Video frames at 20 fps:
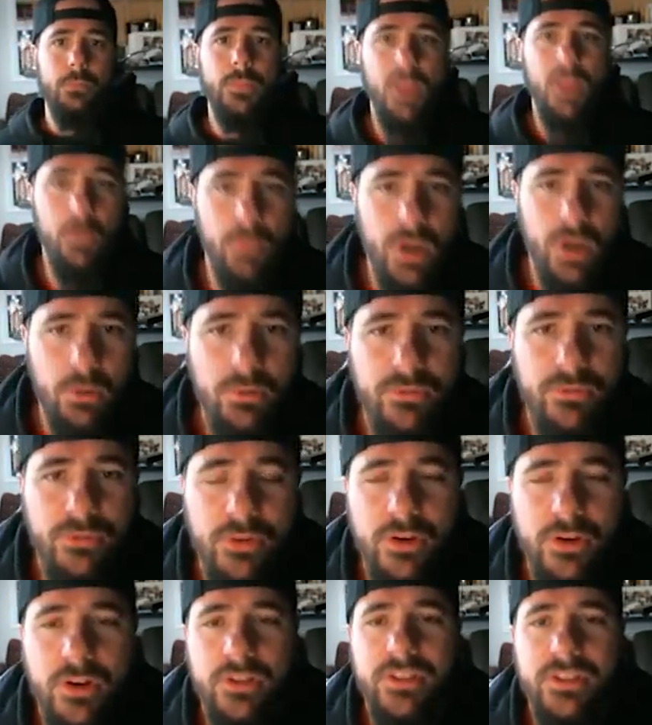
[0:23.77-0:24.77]
But we feel
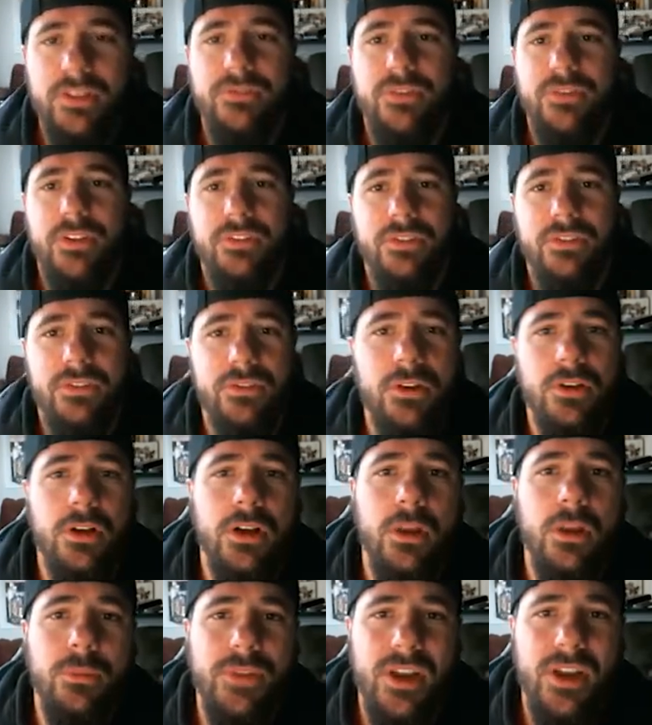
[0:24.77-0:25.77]
good on defense. He start
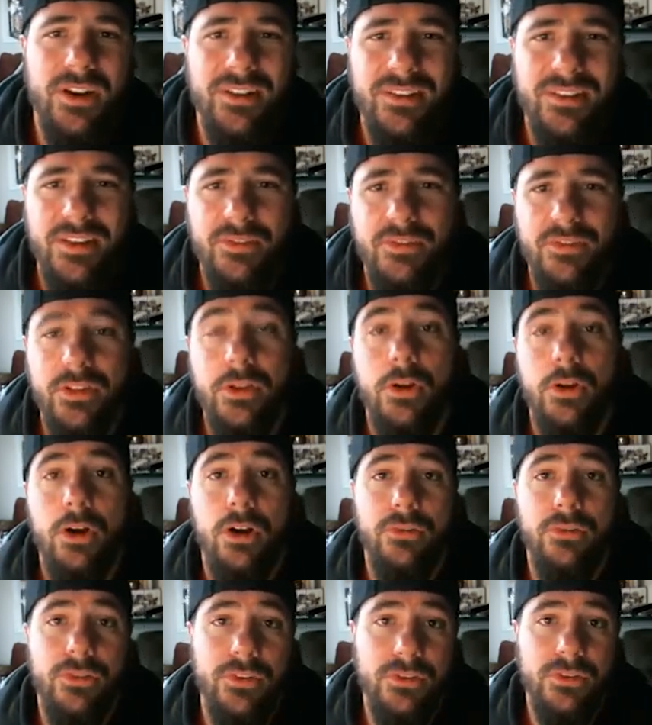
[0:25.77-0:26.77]
comes out in a different little
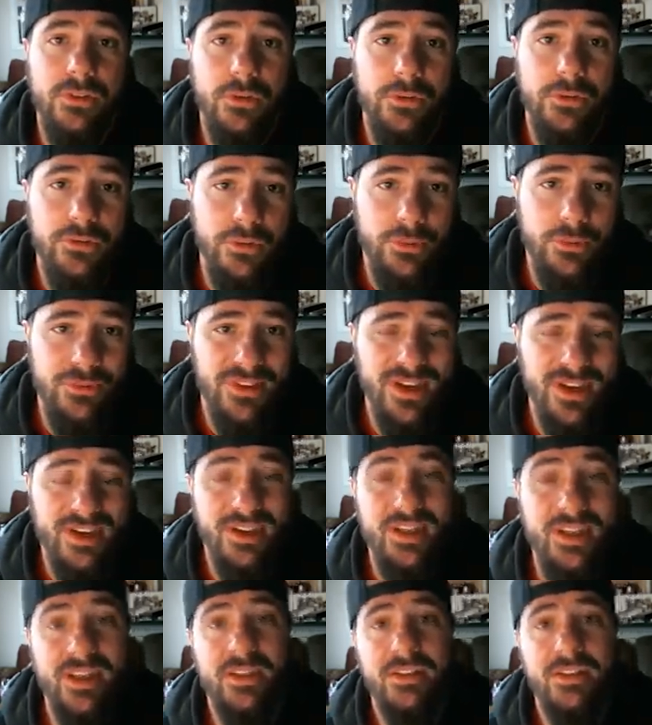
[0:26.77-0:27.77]
offense, a little trips tight
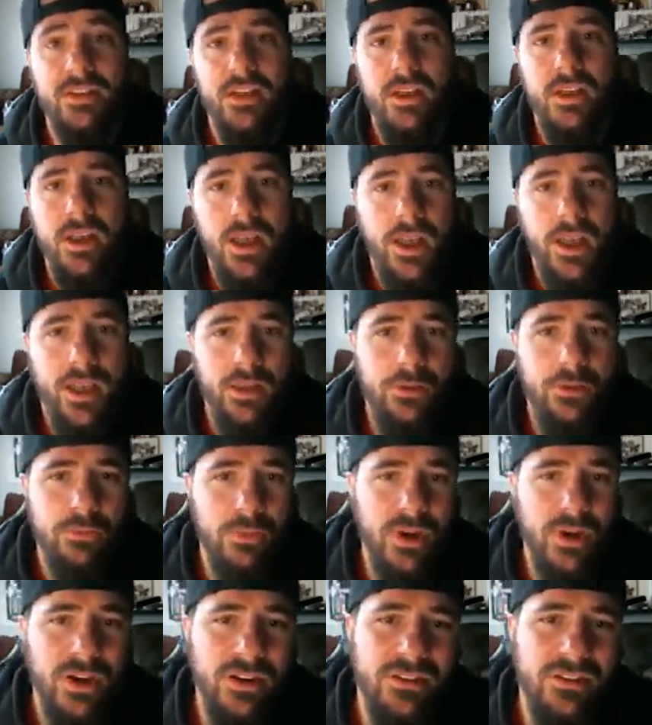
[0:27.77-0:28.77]
end. He was
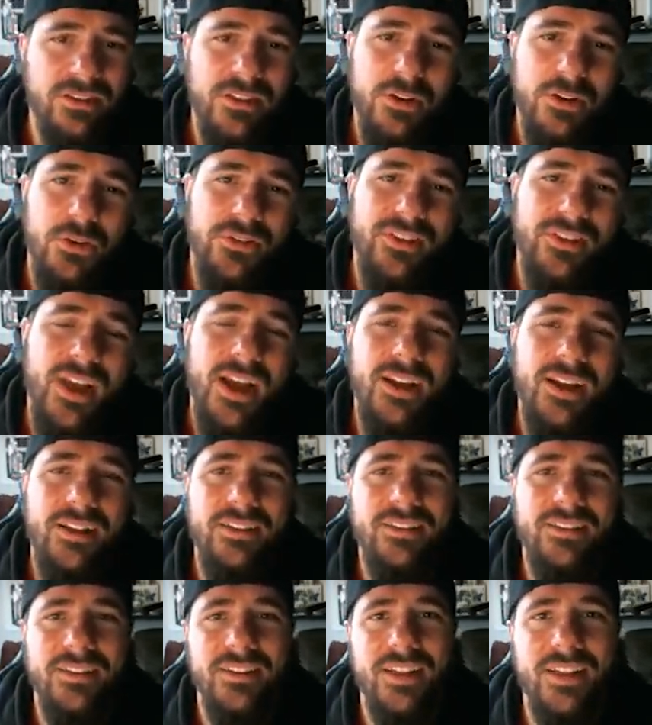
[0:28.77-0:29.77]
running this little tight
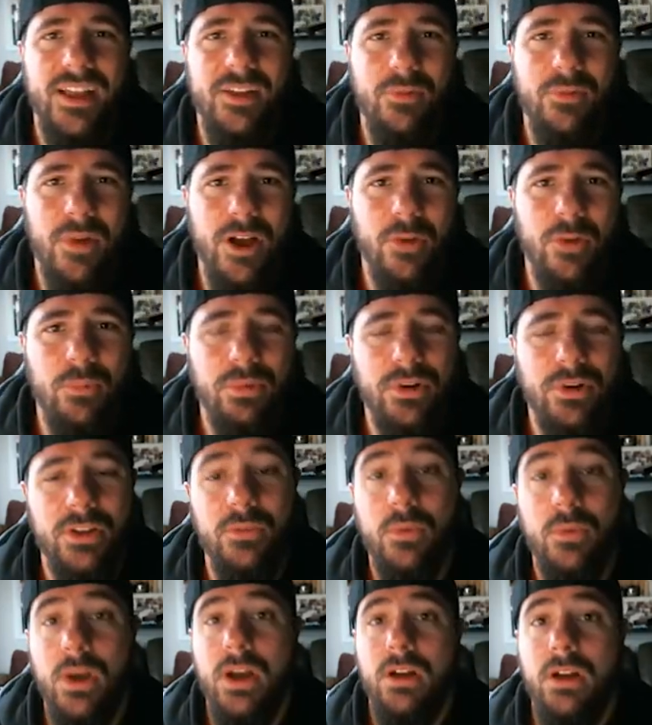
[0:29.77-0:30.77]
end delay route pretty
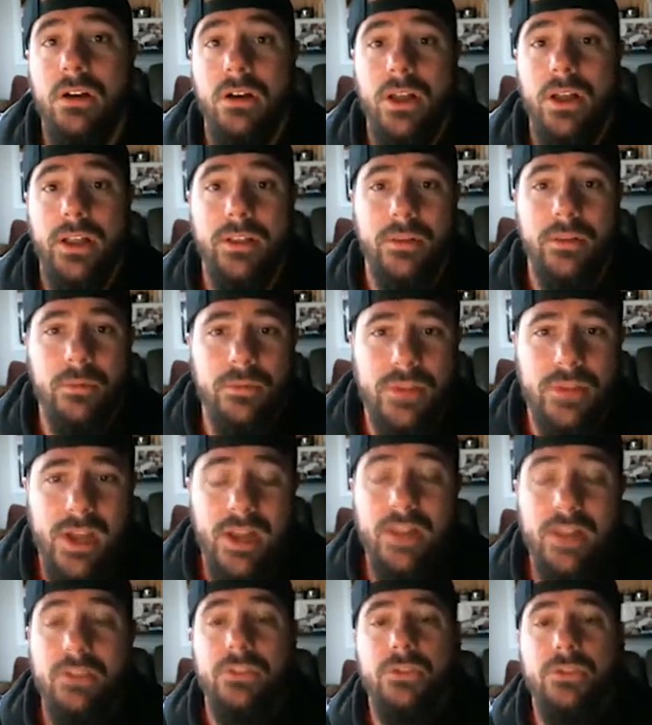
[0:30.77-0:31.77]
well, and it was
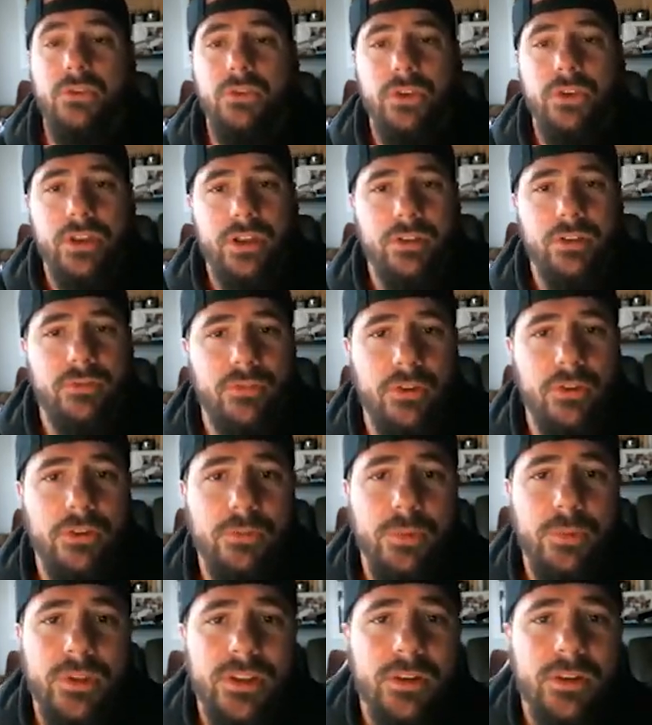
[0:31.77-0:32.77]
kind of annoying at
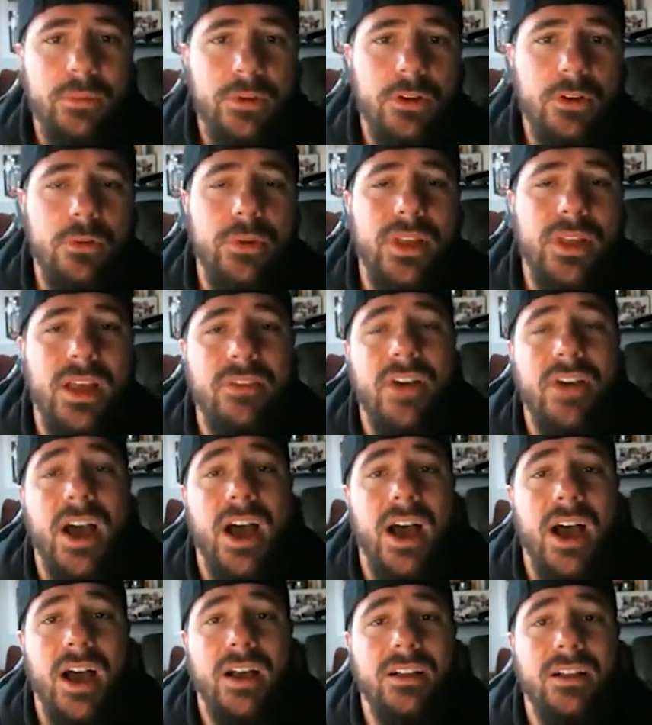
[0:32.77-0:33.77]
first, but there we go. We have Ha
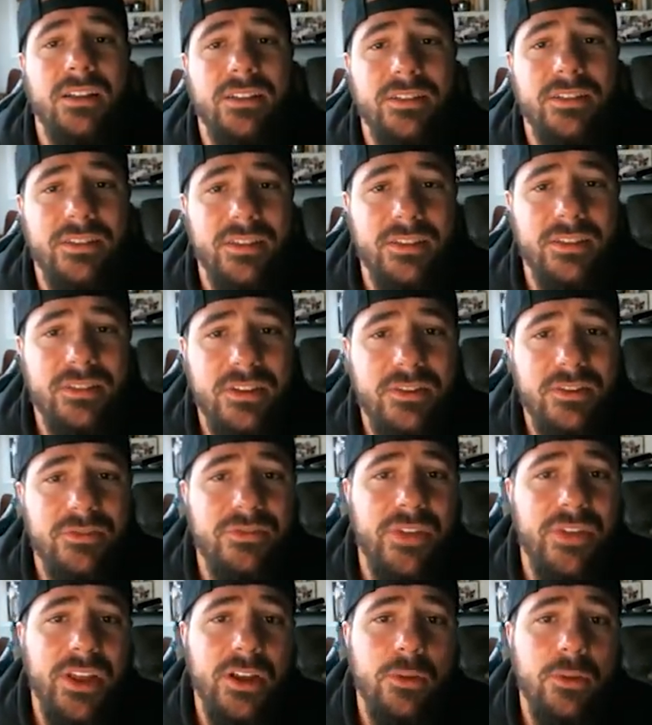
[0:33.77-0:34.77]
Ha Clinton Dix
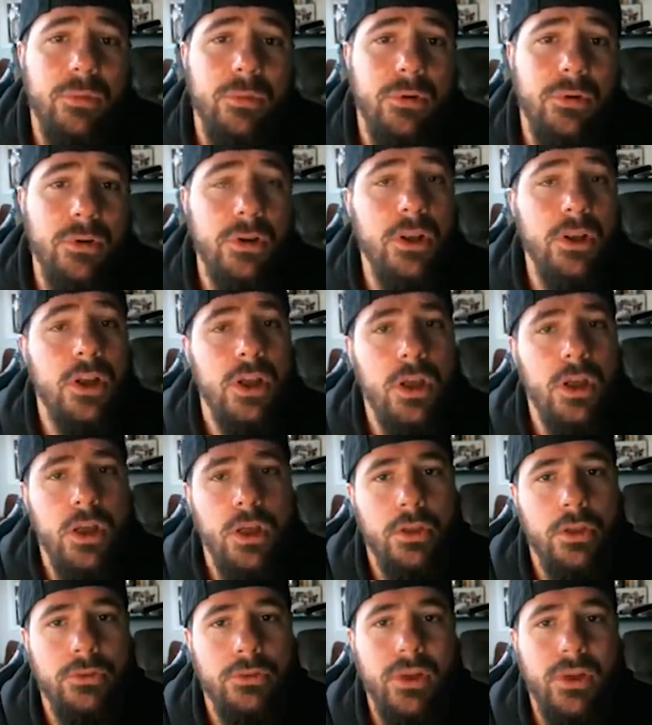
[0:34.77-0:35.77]
unfakeable.
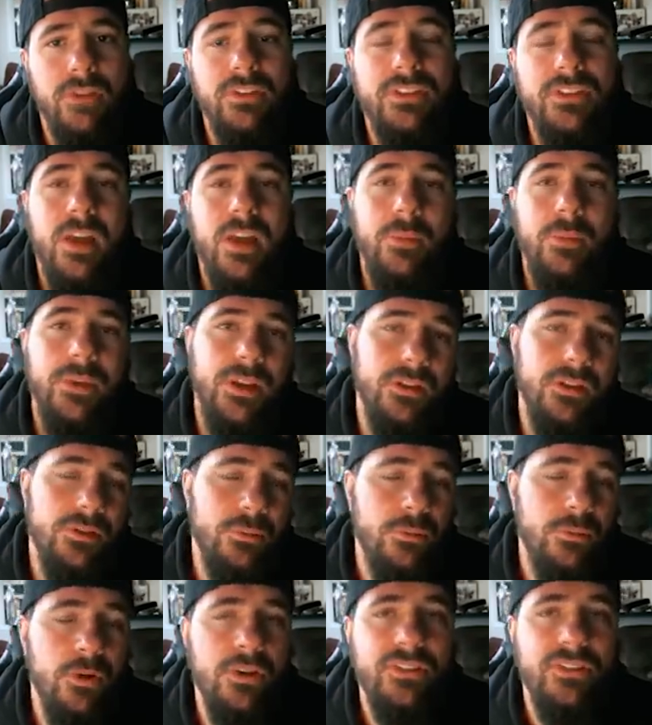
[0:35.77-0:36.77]
So every time he gets the
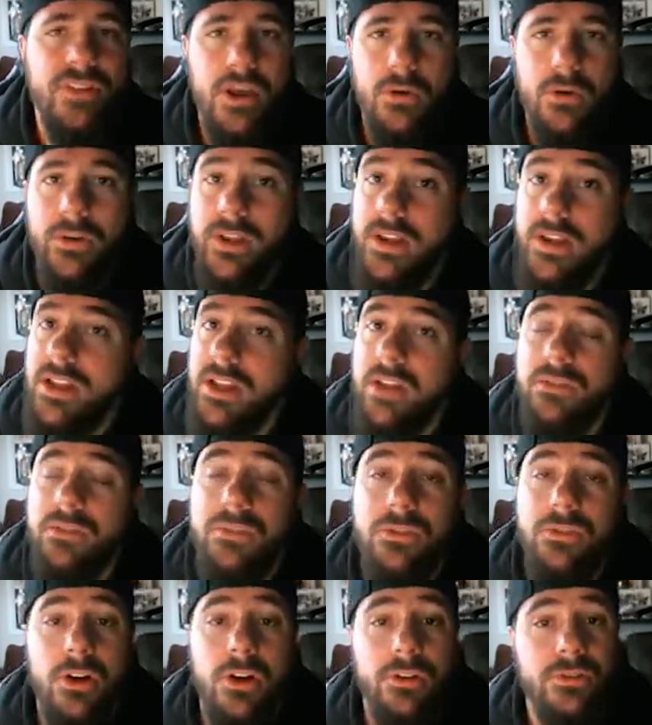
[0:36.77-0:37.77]
ball, he's not going to get any
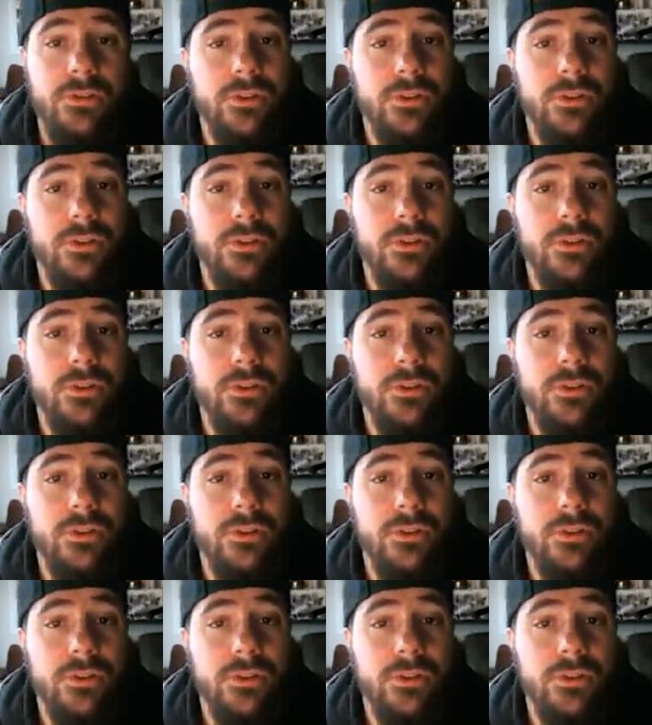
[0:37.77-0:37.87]
extra yards.